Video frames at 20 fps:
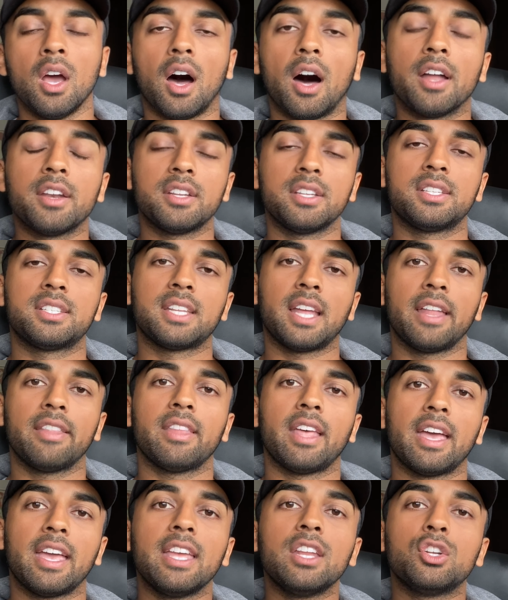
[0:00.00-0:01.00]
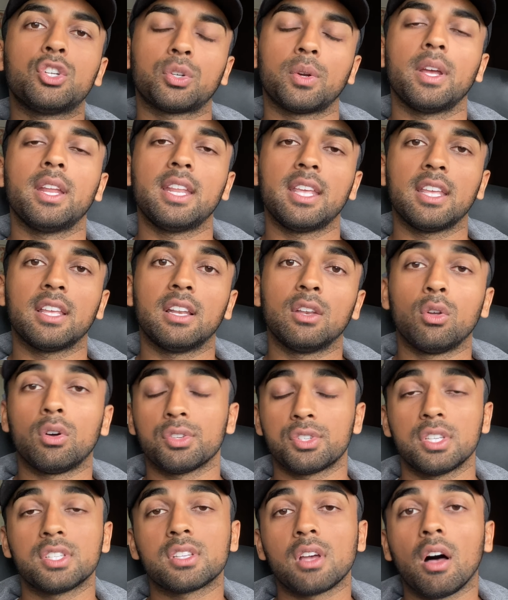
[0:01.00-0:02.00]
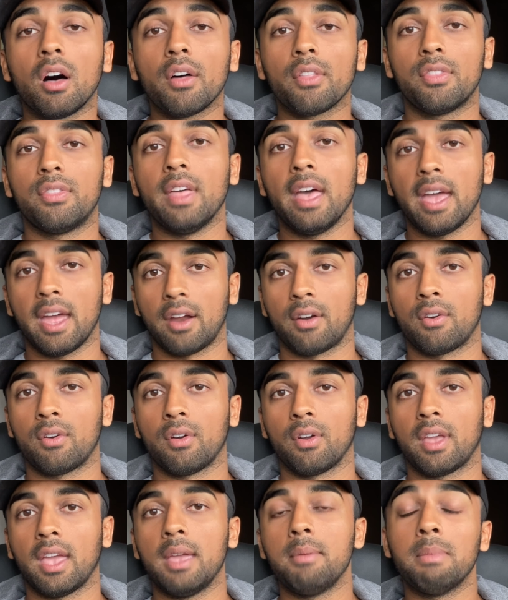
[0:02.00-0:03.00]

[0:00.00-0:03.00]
understand that in trading, losses are there, okay?